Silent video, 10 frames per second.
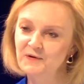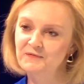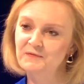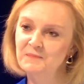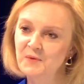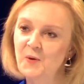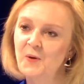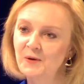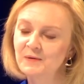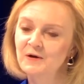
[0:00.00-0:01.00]
rather
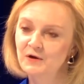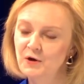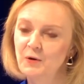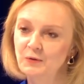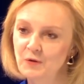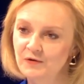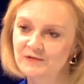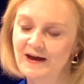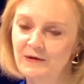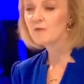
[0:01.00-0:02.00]
more on
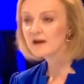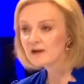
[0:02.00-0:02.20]
lockdowns. We're